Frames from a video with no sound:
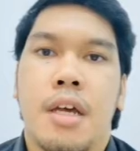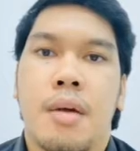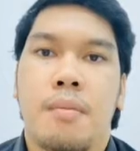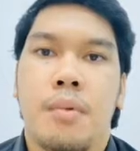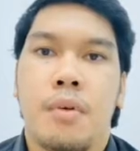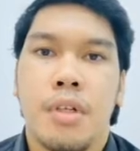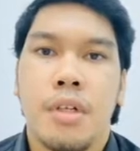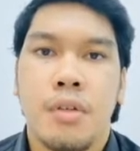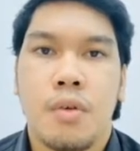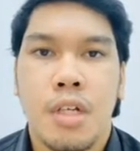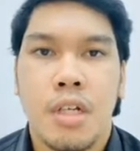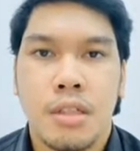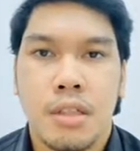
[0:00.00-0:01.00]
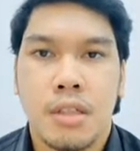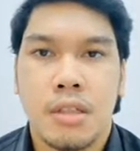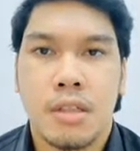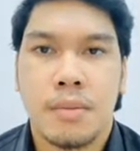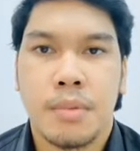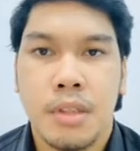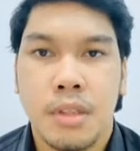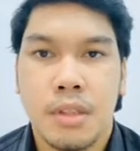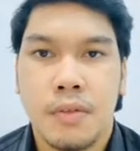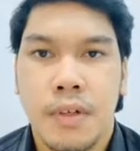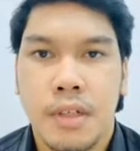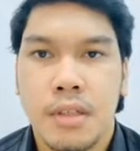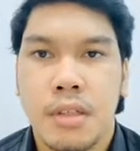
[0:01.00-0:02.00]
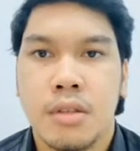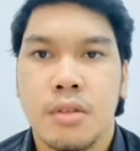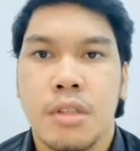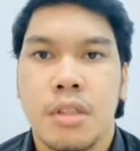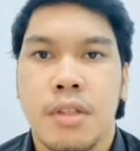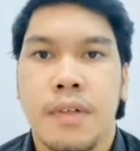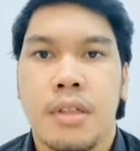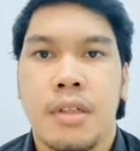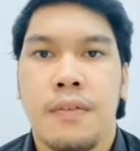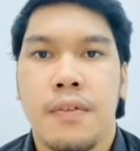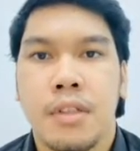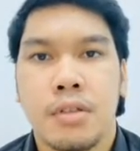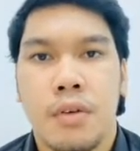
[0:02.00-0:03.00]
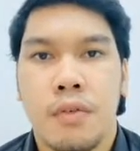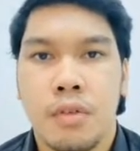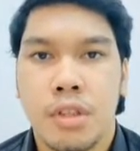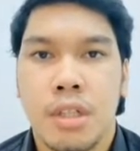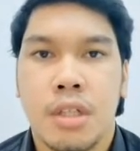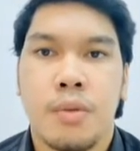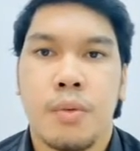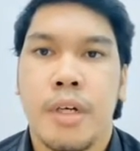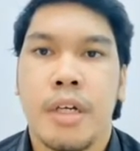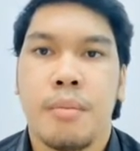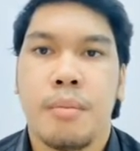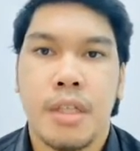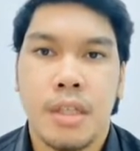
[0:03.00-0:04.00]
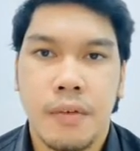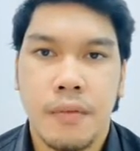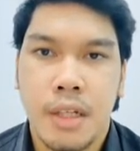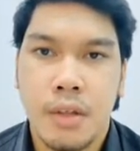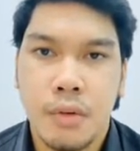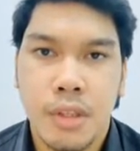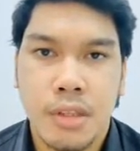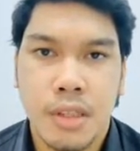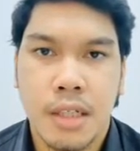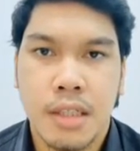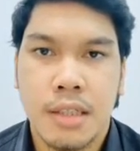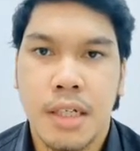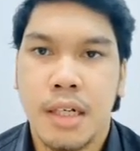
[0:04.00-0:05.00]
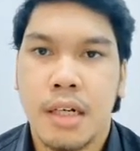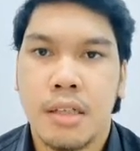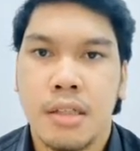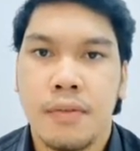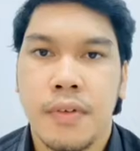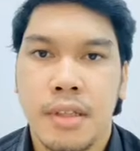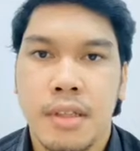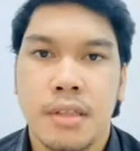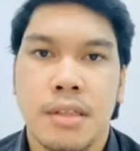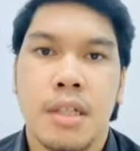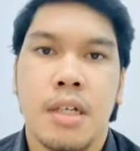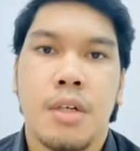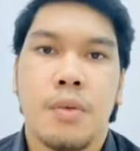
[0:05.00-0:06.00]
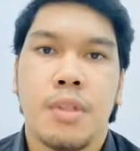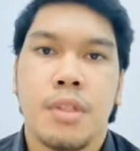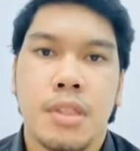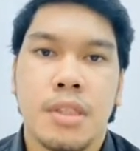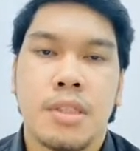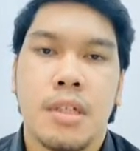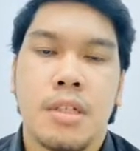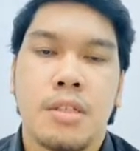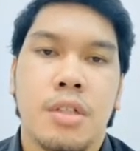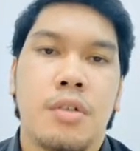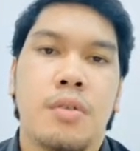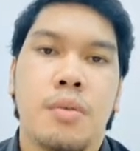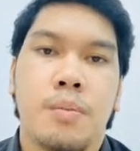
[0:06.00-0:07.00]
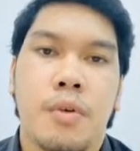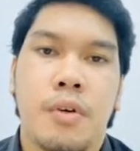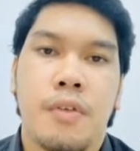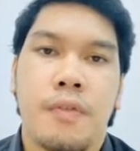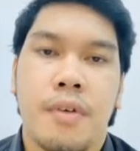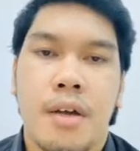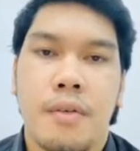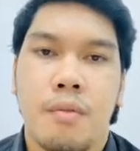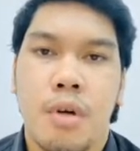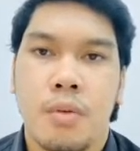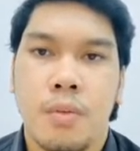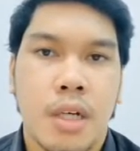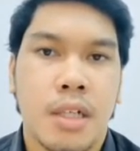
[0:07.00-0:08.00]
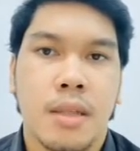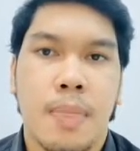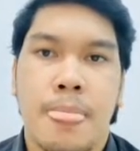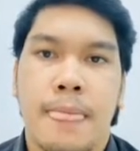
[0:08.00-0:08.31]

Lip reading: Employee knowledge is a predictive factor to the effectiveness of OSHA, where beta value is higher than other factors, which is 0.511.